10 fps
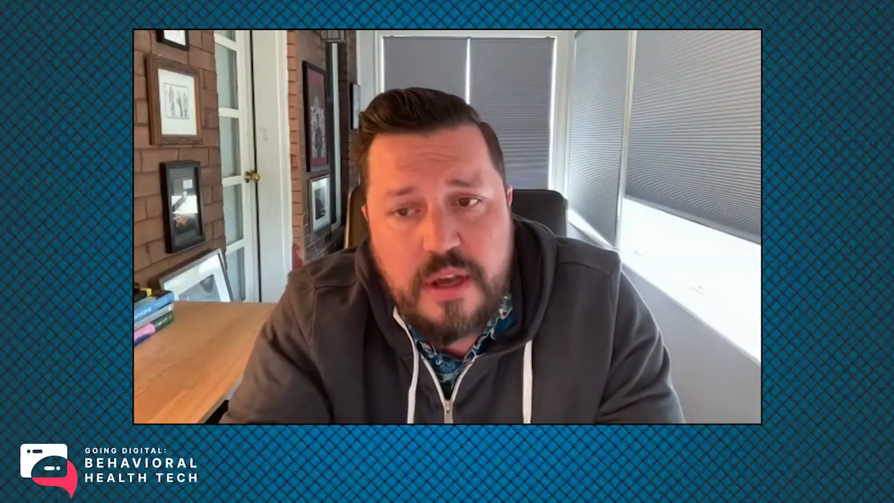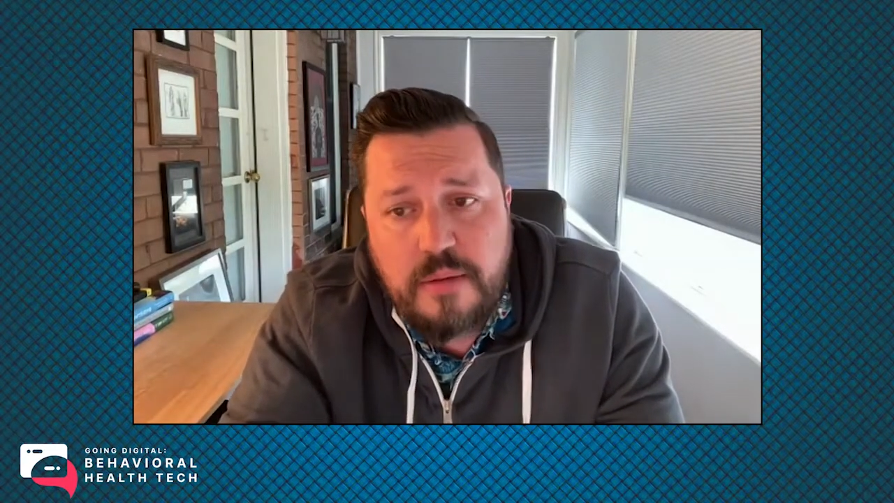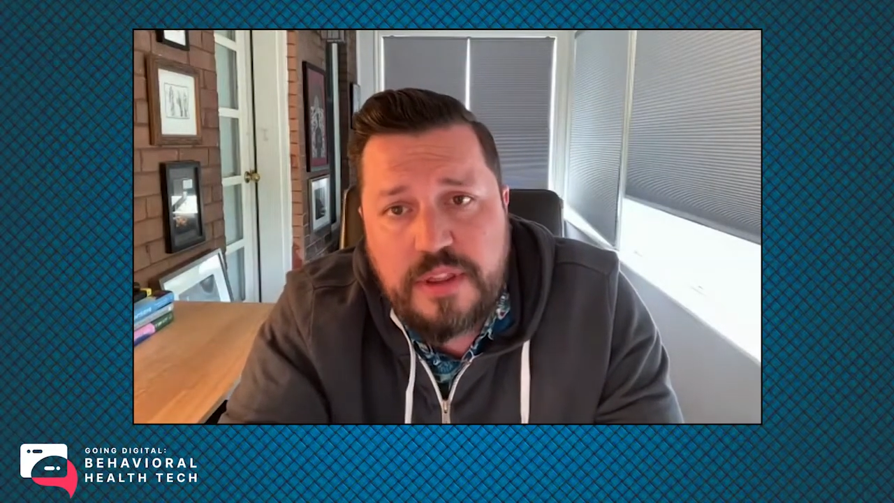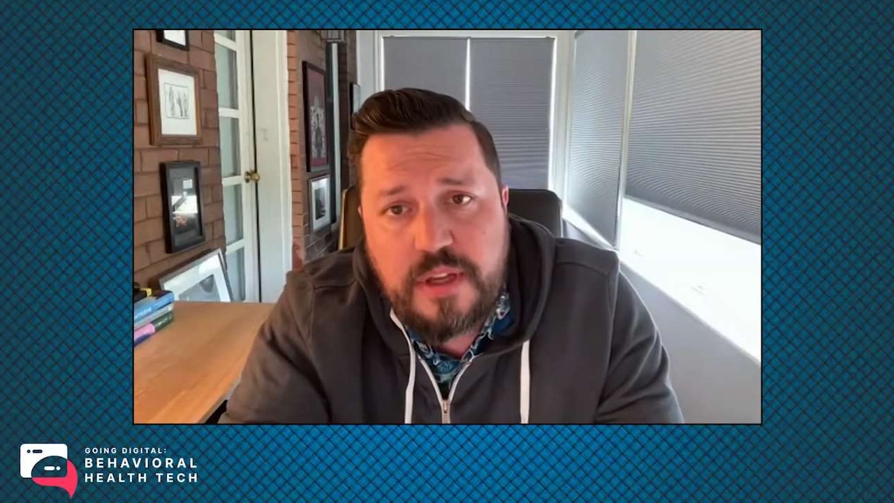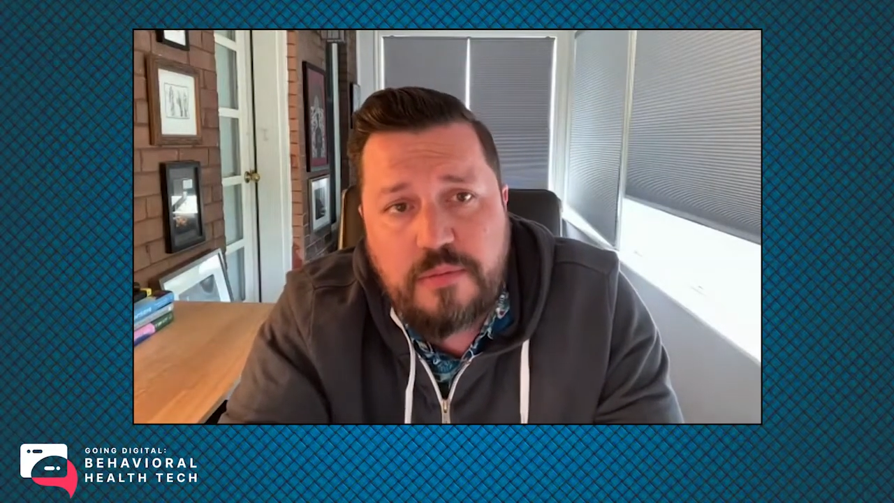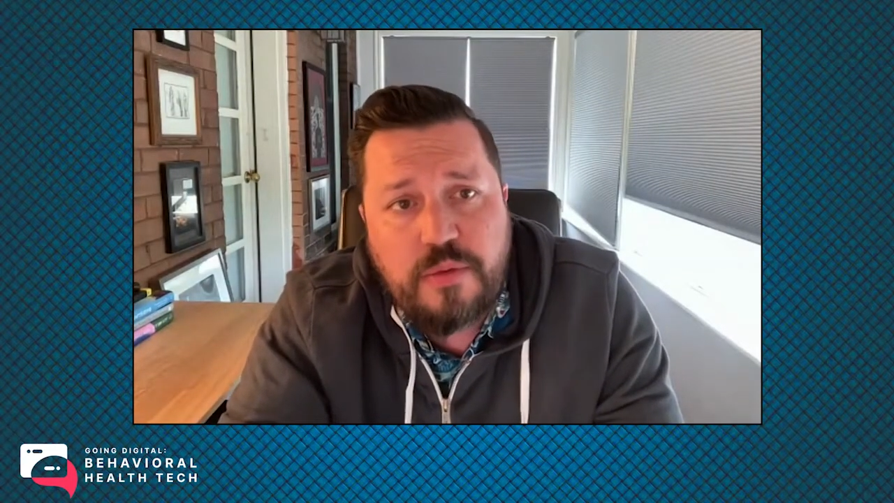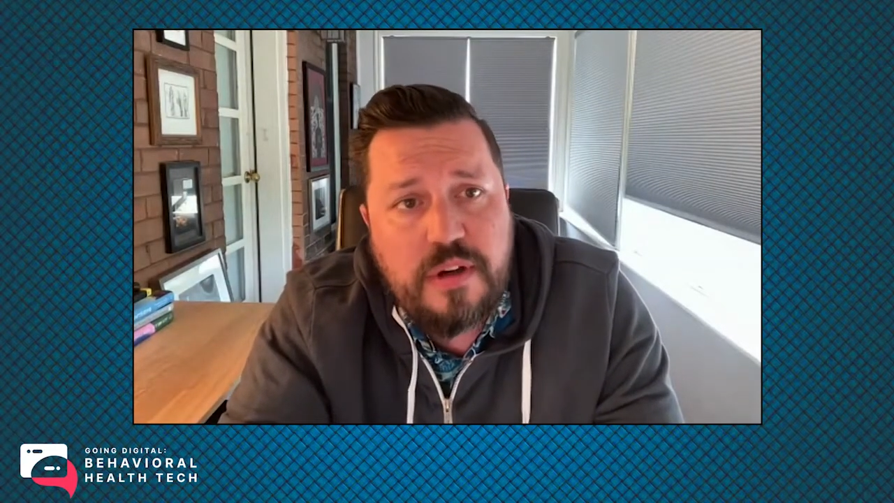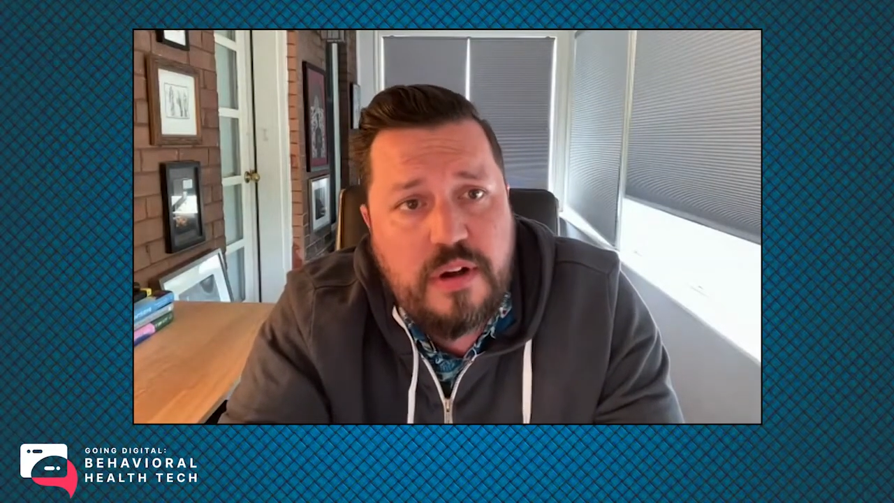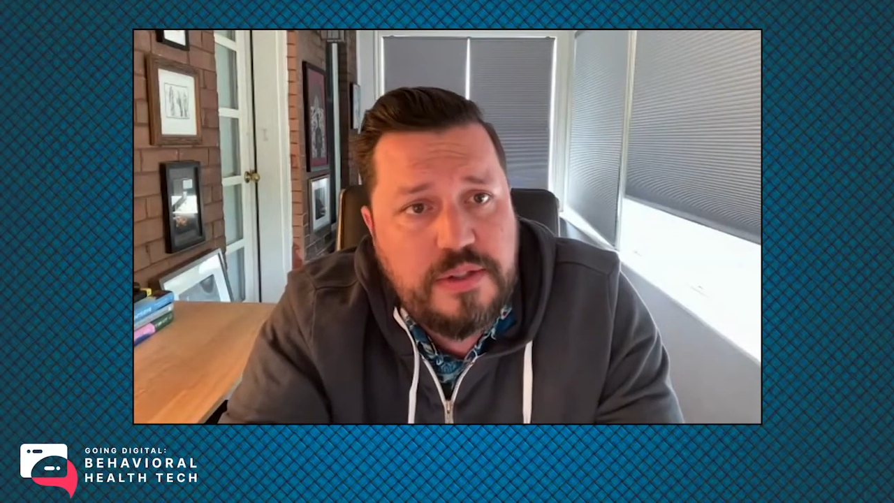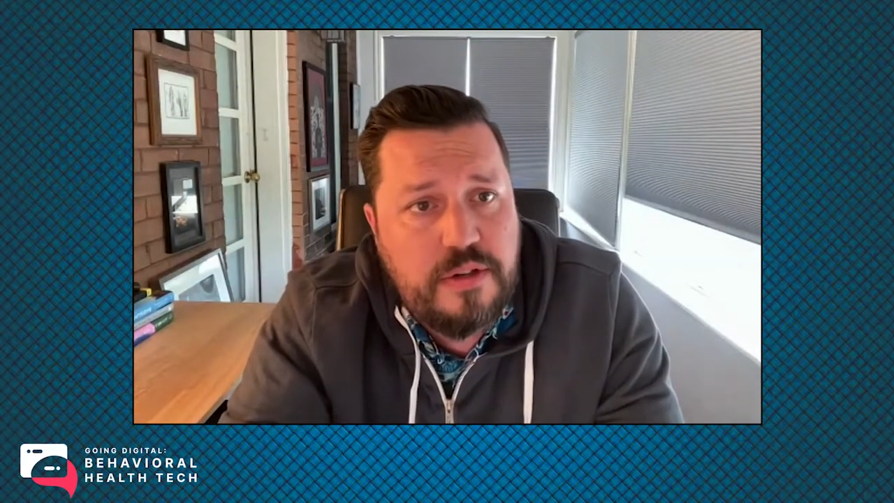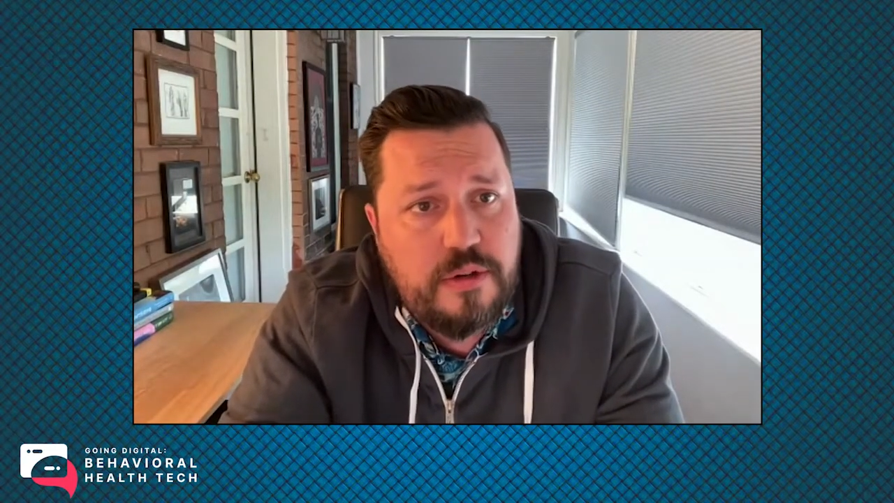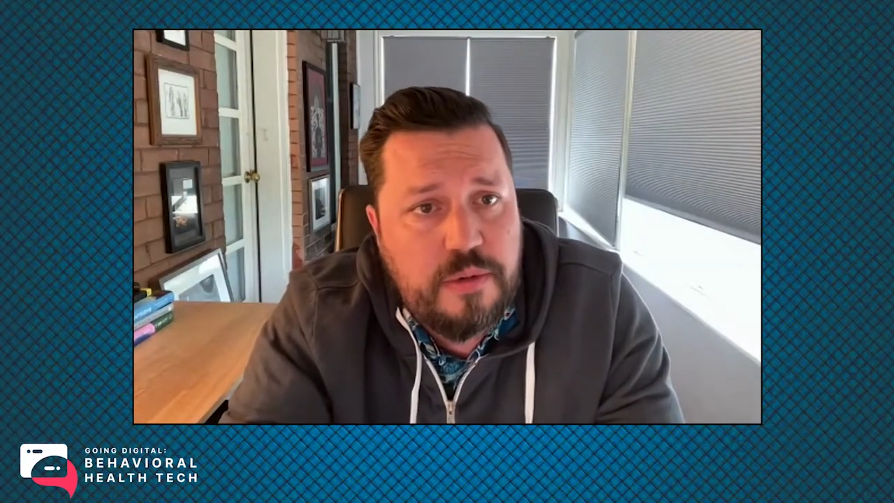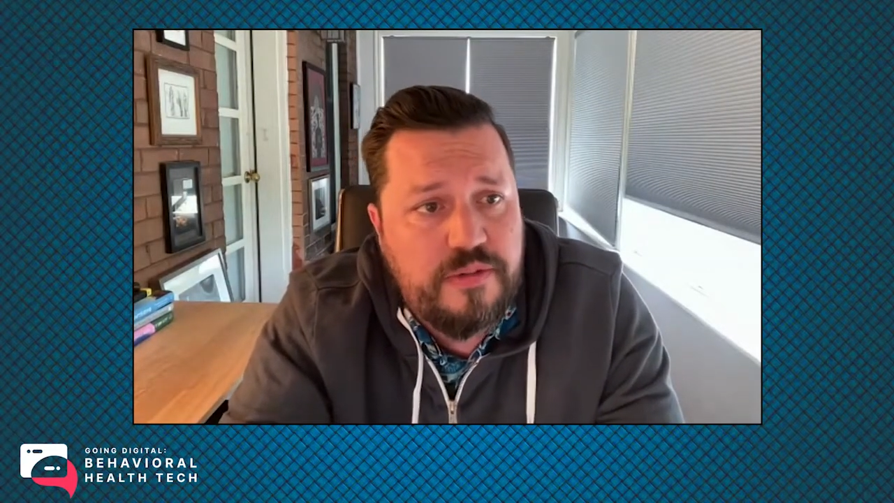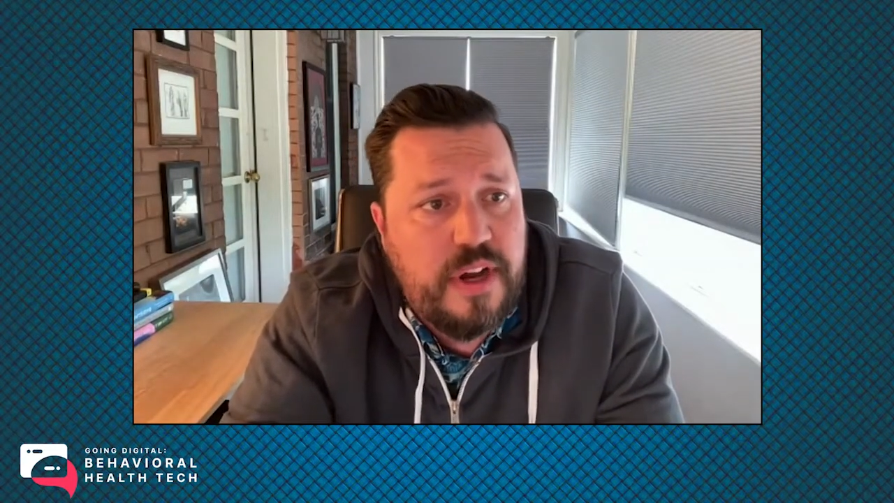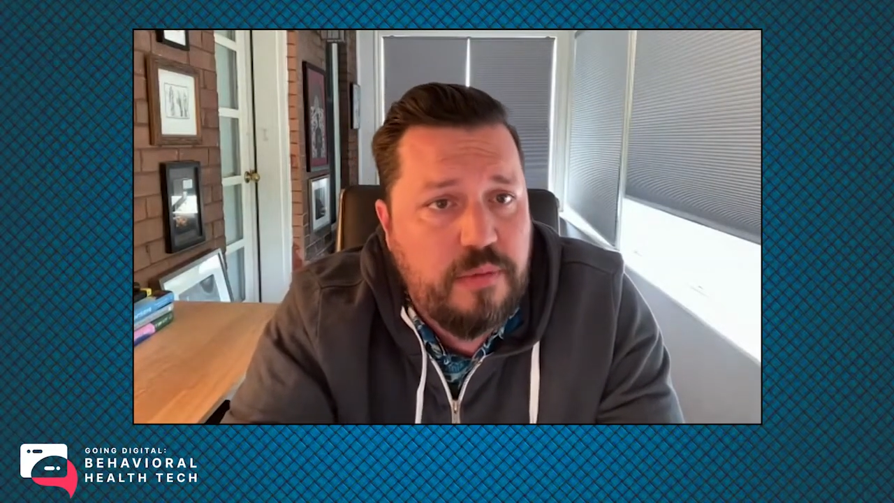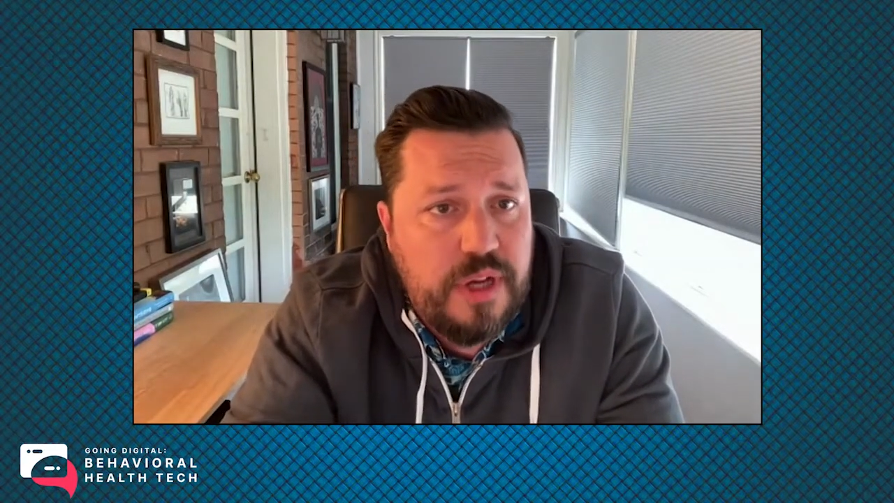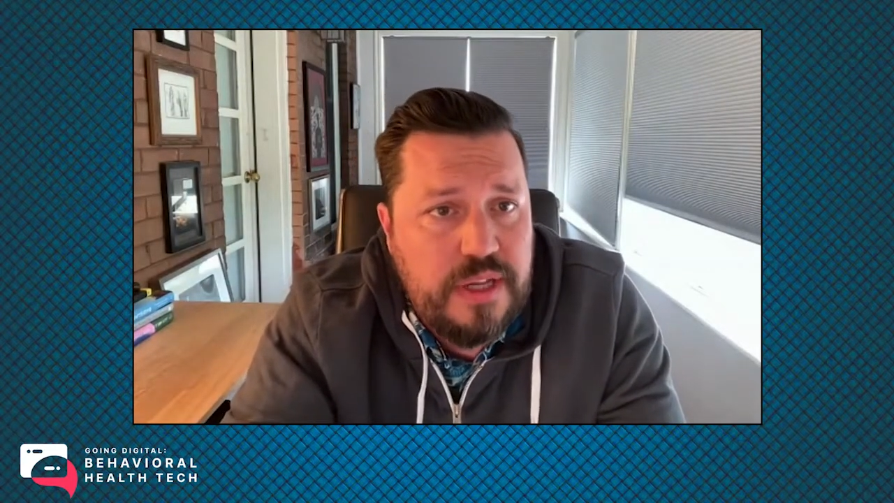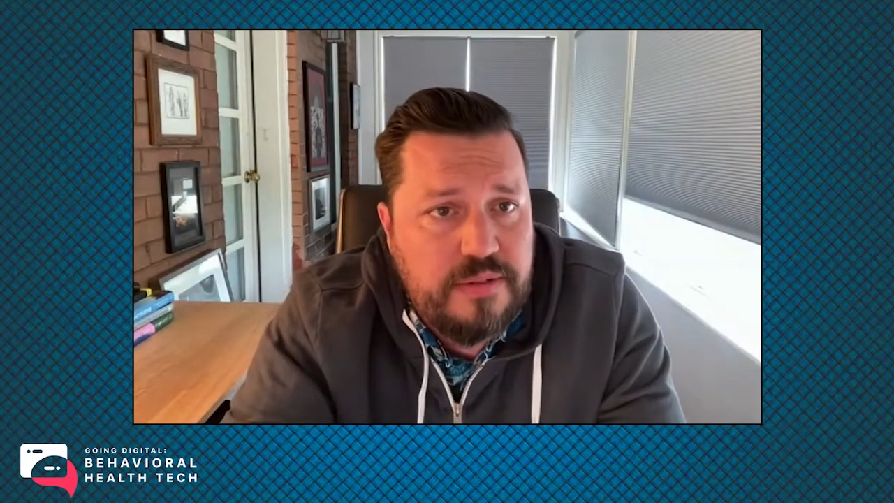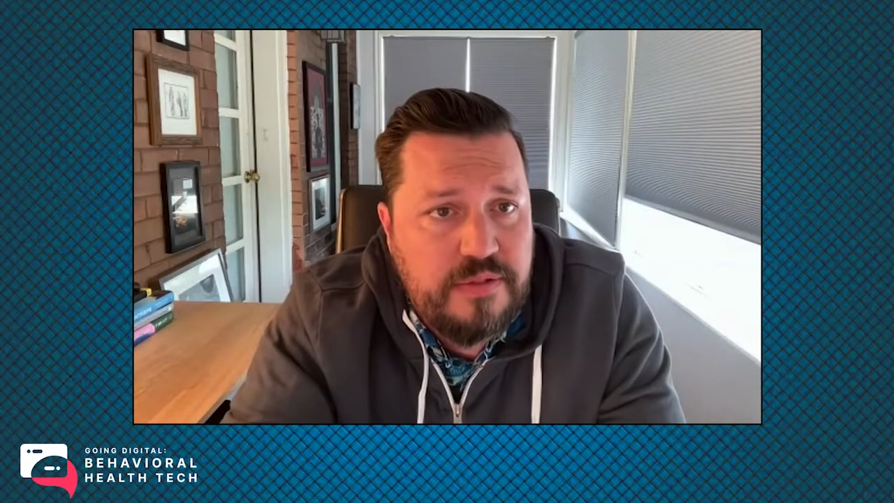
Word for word: But then we also provide ways